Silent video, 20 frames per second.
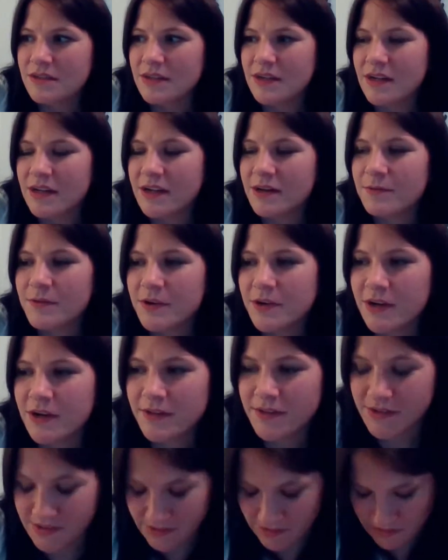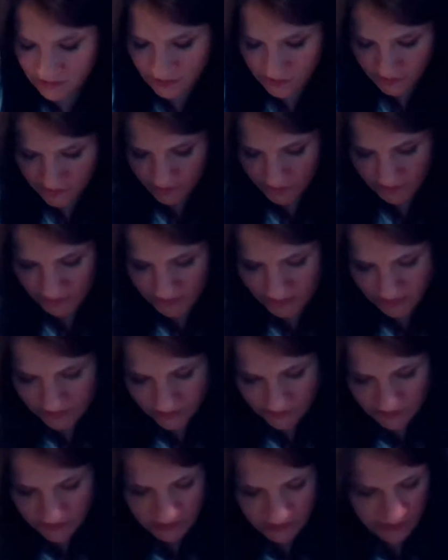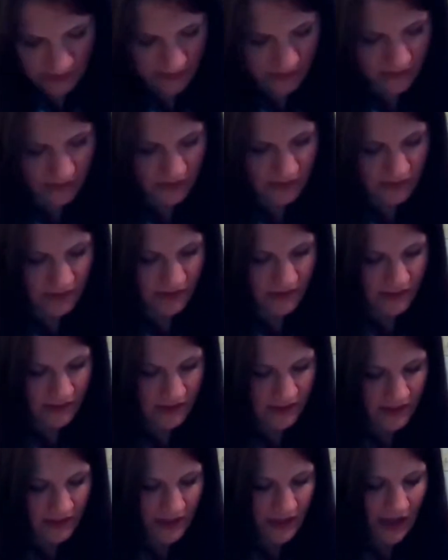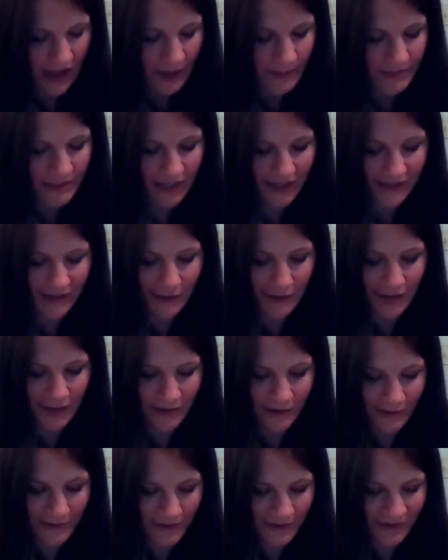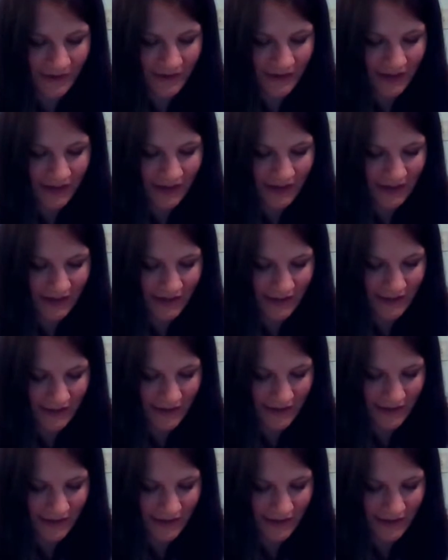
And I got to figure out the stones, what the stones are. I'm telling you, they don't look like